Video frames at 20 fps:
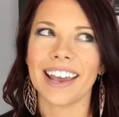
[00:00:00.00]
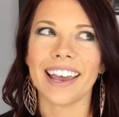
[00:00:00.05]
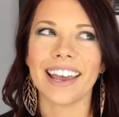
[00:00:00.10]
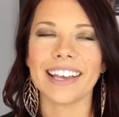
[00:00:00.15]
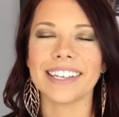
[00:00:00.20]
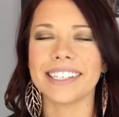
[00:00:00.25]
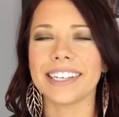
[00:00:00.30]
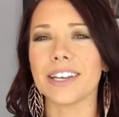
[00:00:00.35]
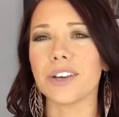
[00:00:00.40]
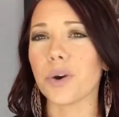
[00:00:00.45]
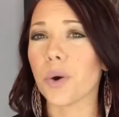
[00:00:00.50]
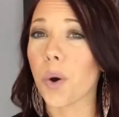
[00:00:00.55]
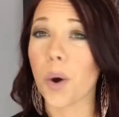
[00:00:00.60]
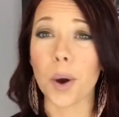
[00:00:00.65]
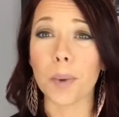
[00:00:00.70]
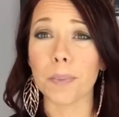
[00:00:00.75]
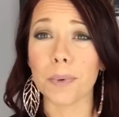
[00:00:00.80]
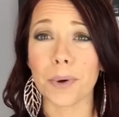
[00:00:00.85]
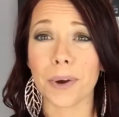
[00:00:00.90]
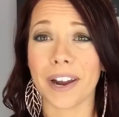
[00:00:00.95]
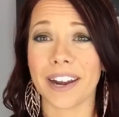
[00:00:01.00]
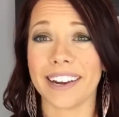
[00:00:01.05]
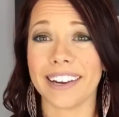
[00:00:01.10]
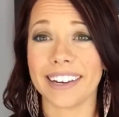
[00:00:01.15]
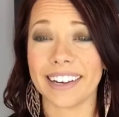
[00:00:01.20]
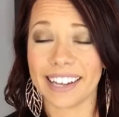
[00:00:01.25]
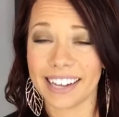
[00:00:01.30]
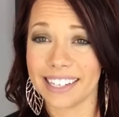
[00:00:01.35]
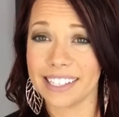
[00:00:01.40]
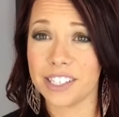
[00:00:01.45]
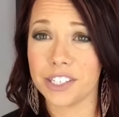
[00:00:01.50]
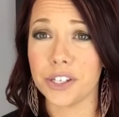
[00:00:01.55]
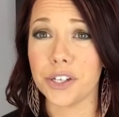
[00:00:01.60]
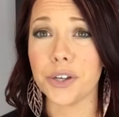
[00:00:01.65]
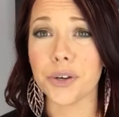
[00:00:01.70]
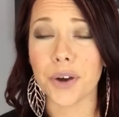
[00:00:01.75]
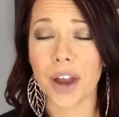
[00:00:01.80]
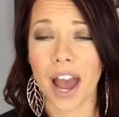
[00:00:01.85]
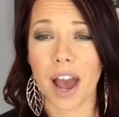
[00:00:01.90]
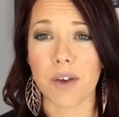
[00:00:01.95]
is incorporated into
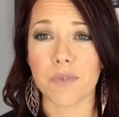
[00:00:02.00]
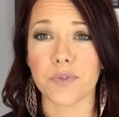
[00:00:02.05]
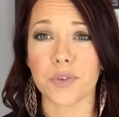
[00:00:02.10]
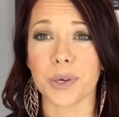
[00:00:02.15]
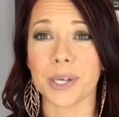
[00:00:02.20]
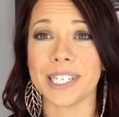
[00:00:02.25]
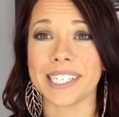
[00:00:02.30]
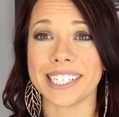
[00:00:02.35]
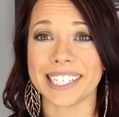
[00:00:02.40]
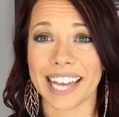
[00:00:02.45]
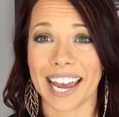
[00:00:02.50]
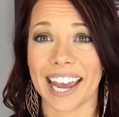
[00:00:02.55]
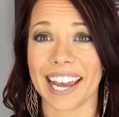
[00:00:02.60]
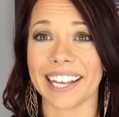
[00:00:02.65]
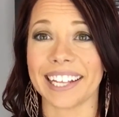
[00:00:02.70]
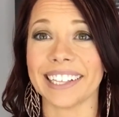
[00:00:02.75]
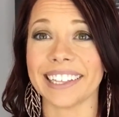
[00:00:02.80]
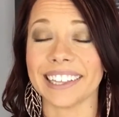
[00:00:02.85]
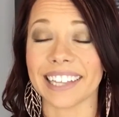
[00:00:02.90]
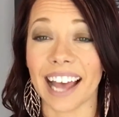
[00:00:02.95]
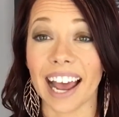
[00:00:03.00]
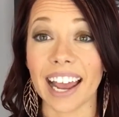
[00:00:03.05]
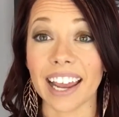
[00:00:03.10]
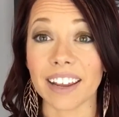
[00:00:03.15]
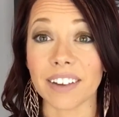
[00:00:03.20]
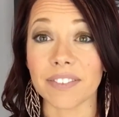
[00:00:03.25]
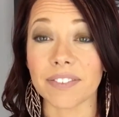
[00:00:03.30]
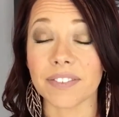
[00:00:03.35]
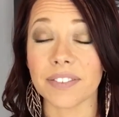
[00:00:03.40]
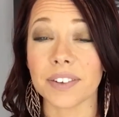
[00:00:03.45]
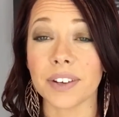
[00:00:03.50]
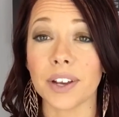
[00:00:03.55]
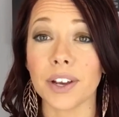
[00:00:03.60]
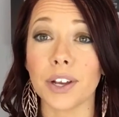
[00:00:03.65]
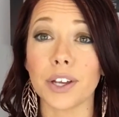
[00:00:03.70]
your everyday life.